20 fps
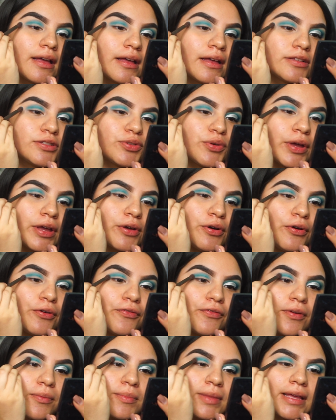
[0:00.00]
so I go
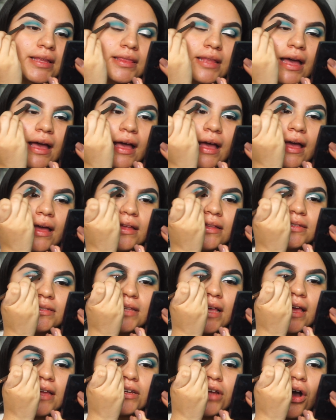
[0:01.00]
from like the end
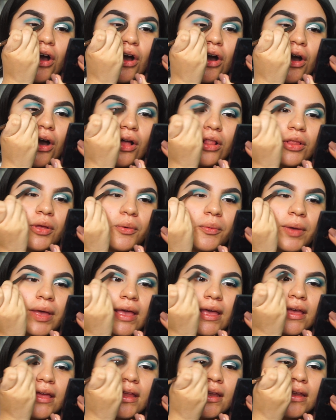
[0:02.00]
and all the
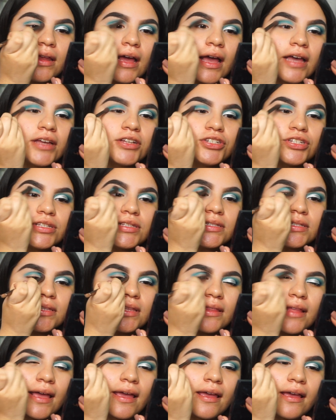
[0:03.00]
way in. I
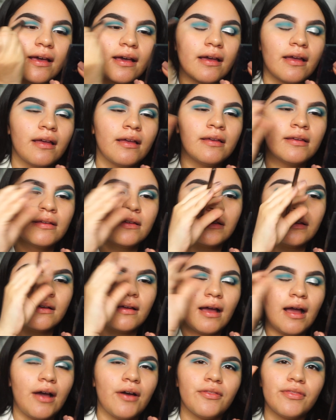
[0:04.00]
just like
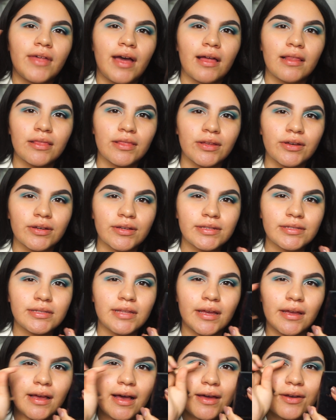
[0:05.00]
how that looks.
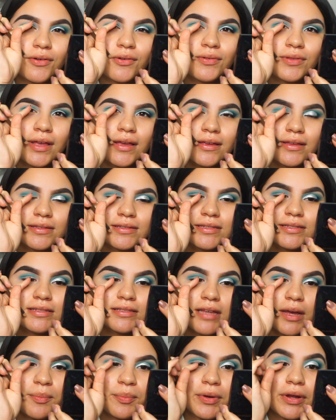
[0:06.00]
Like I don't like it to
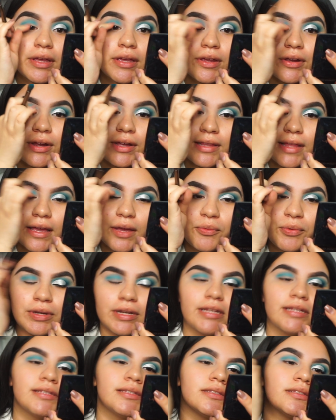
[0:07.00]
stop right here. I like when
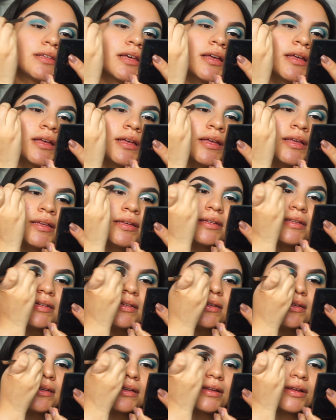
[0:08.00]
it's
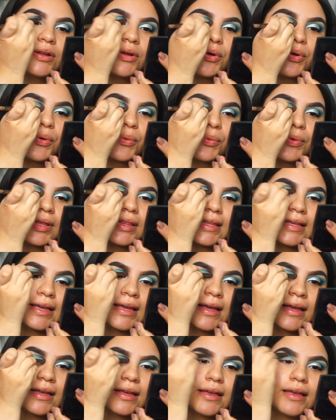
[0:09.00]

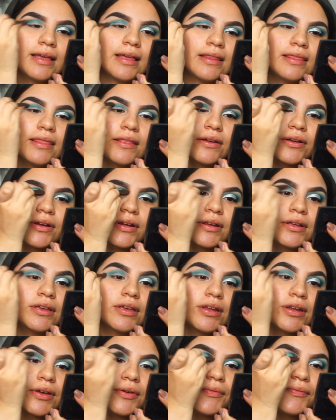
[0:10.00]
really in there,
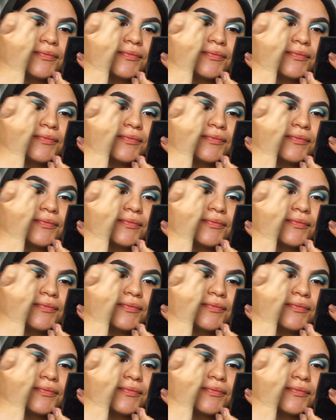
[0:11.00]
you know.